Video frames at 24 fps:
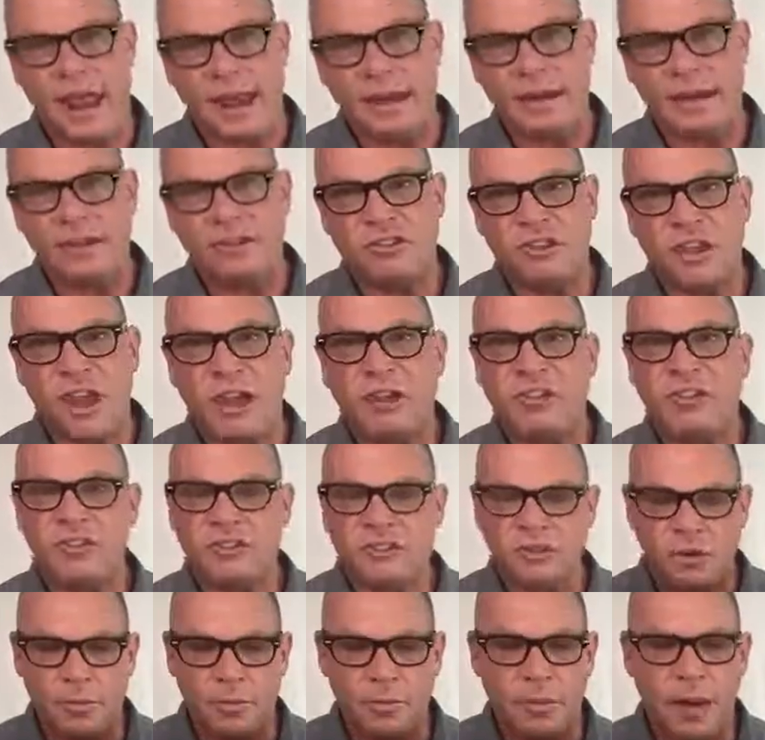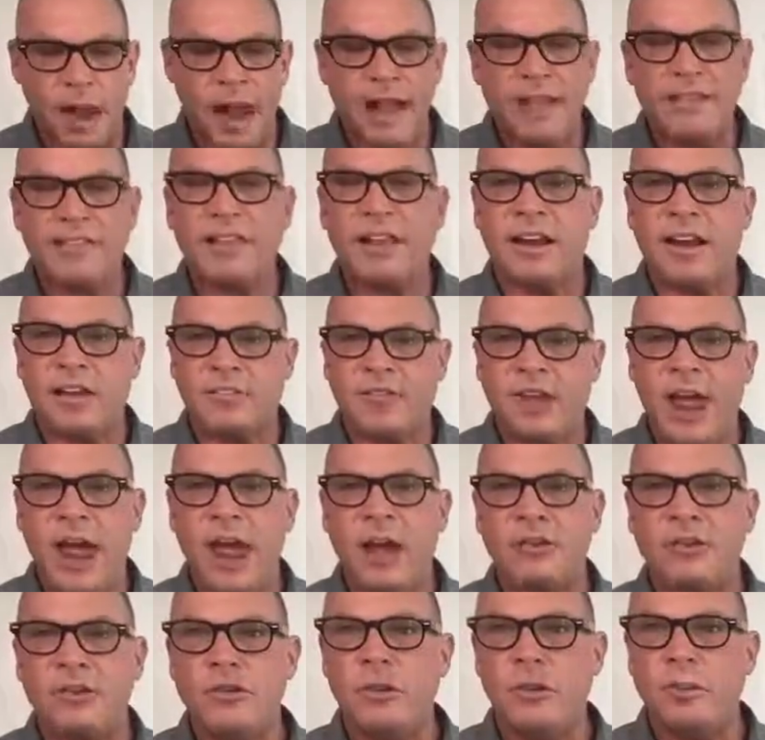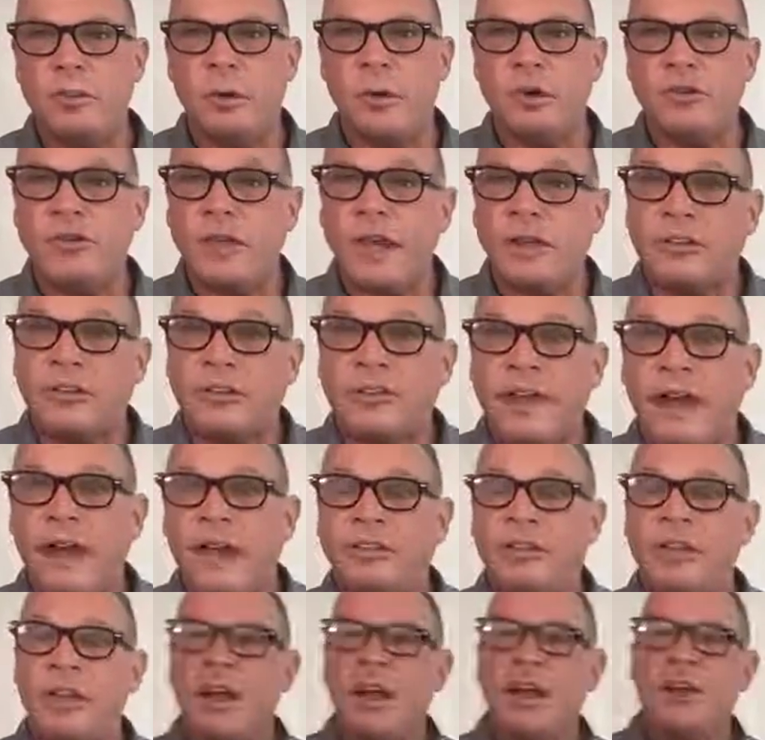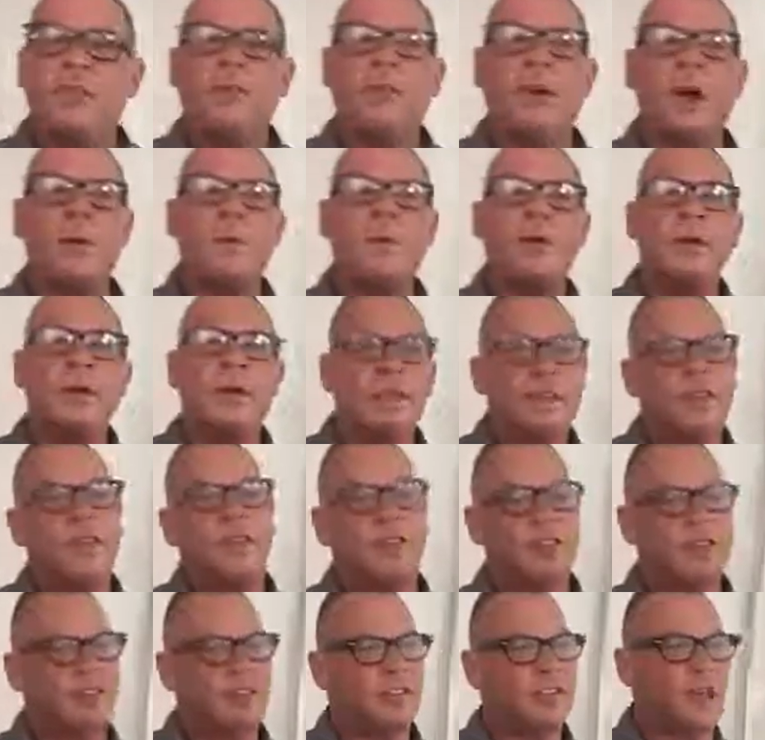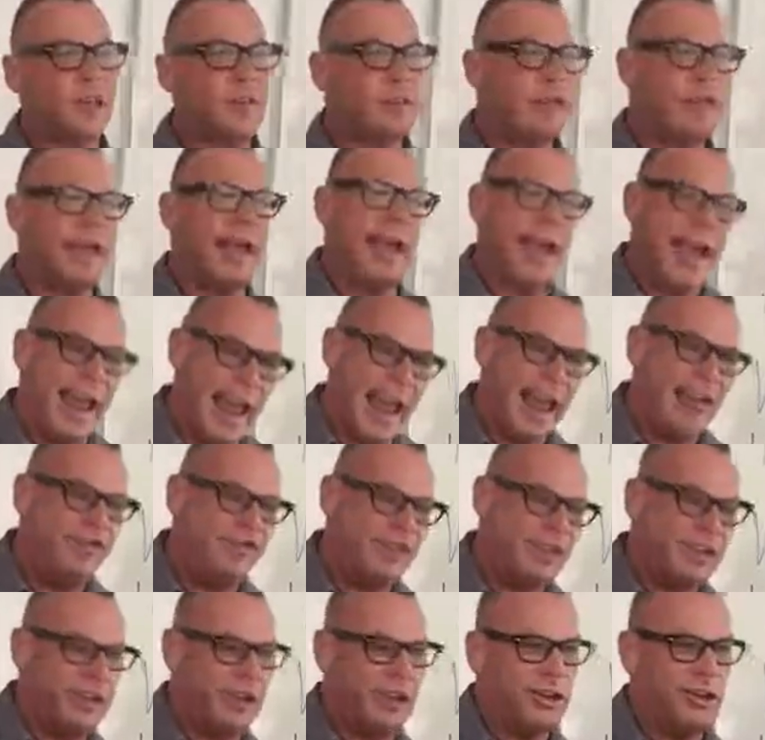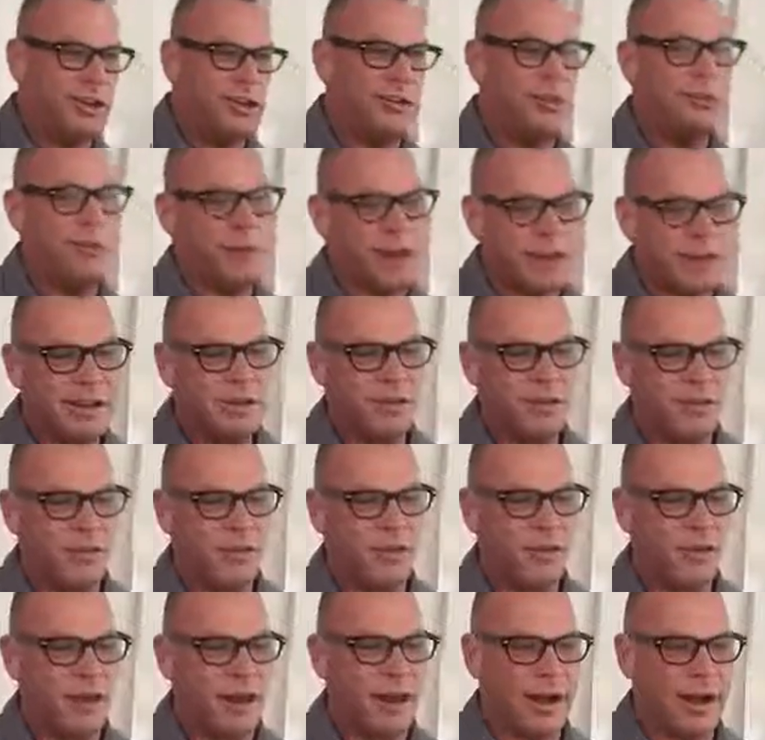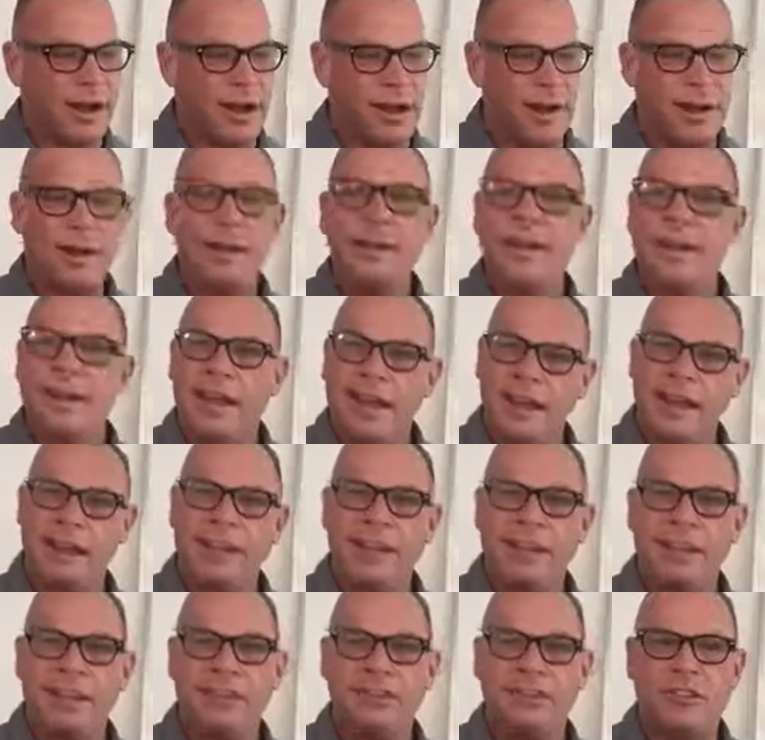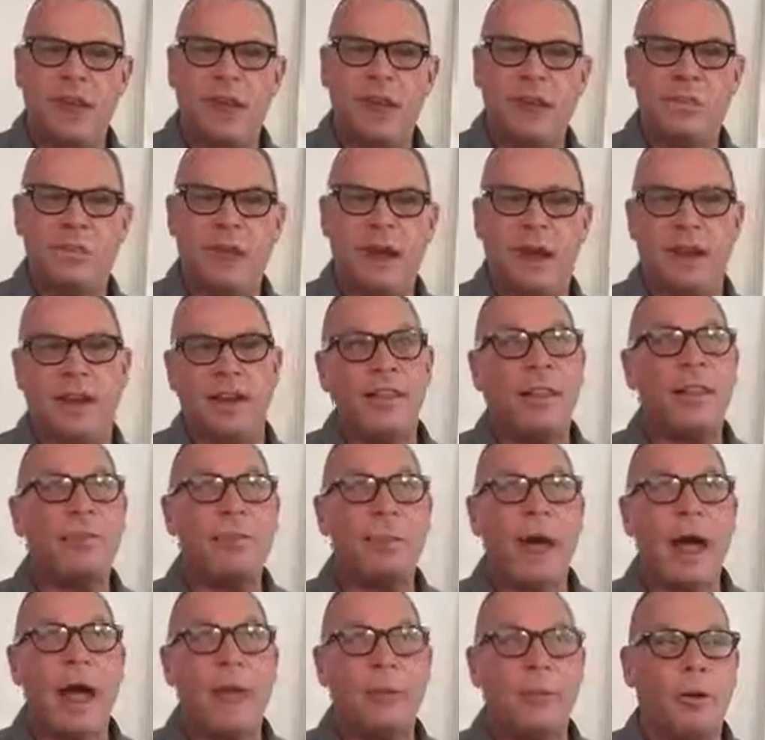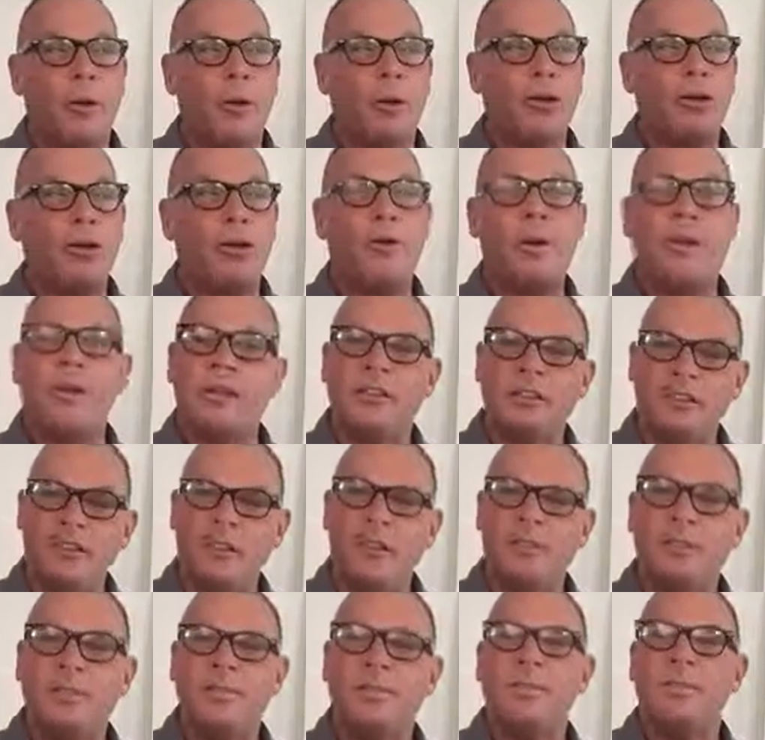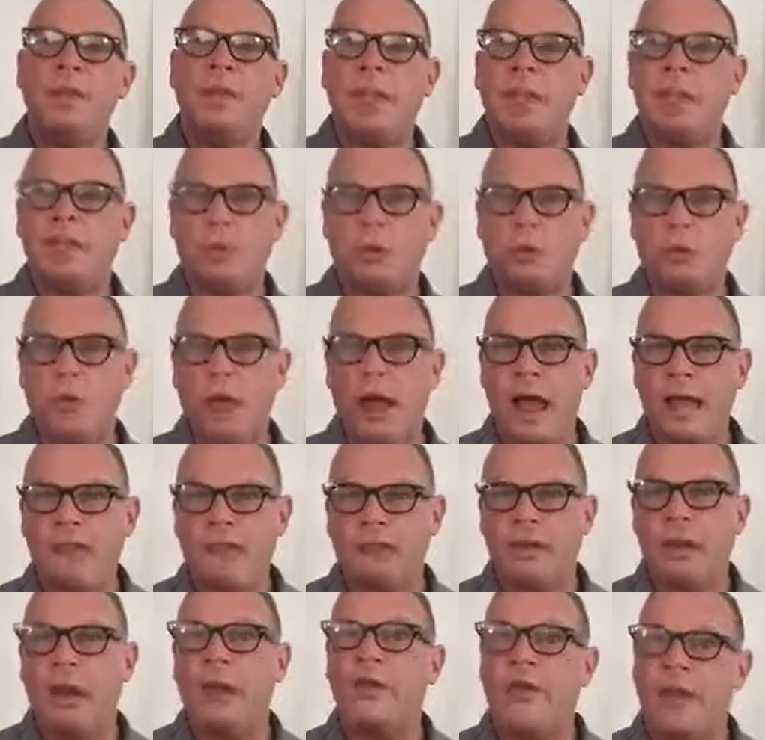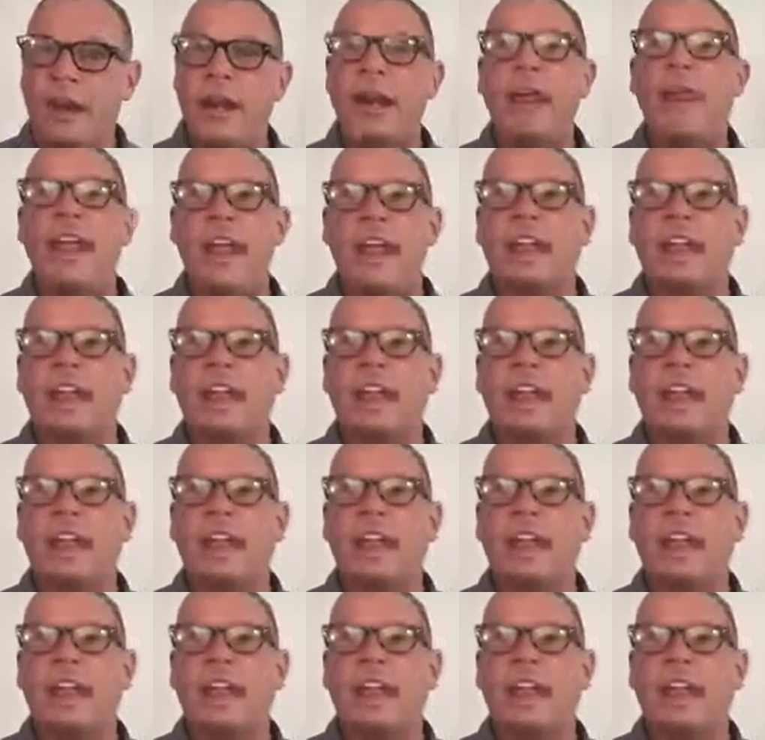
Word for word: and it changes your mindset of how you approach exercise from this is something I have to do Monday through Friday and get the job done. And then I party on weekends too. It's more lifestyle that